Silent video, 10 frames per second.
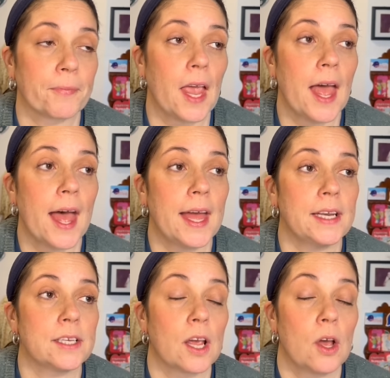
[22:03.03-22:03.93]

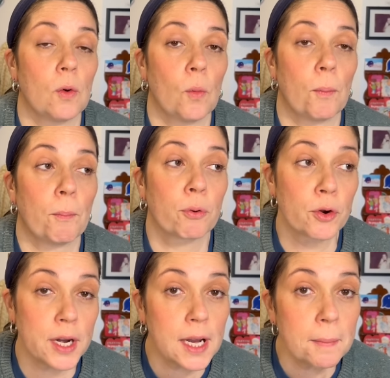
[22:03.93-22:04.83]
And
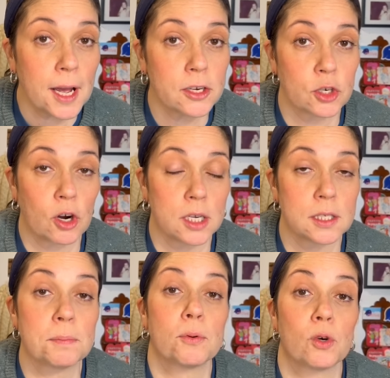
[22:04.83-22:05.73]
pretty much across
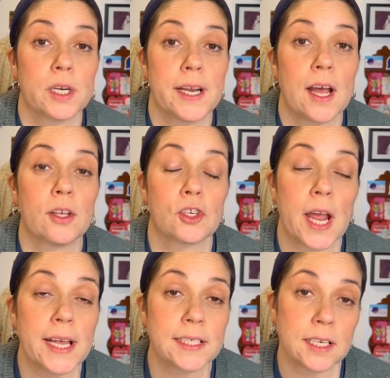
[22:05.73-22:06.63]
the board now.
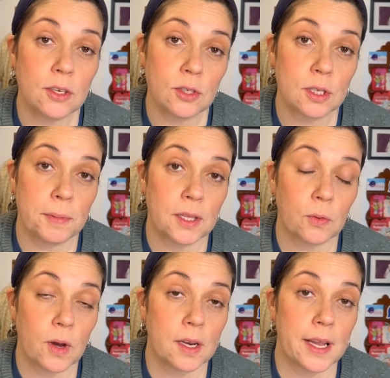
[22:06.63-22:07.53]
Chaska used to be the
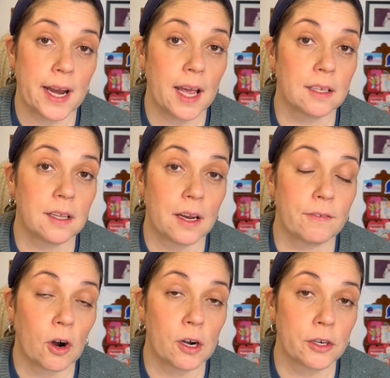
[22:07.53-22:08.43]
one that had a lot of
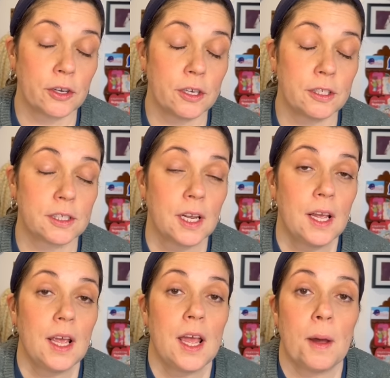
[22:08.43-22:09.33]
hard goods,
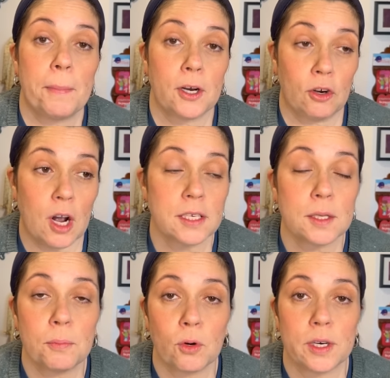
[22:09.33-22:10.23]
but across
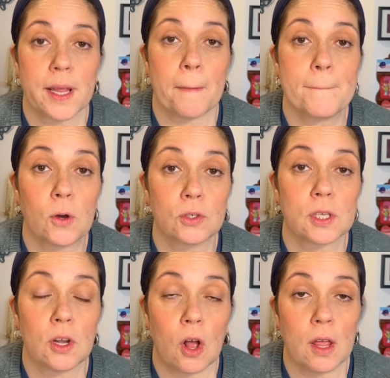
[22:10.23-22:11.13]
the board, they
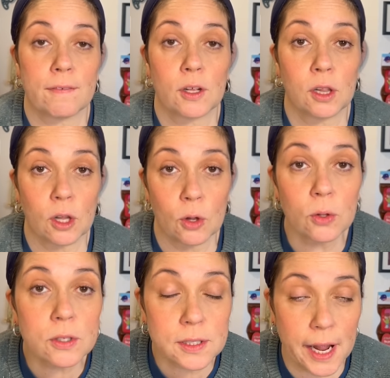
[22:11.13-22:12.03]
mostly all have
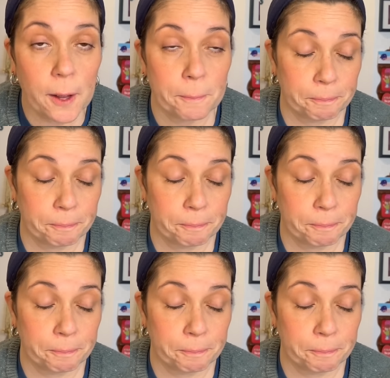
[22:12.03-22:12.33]
clothes now.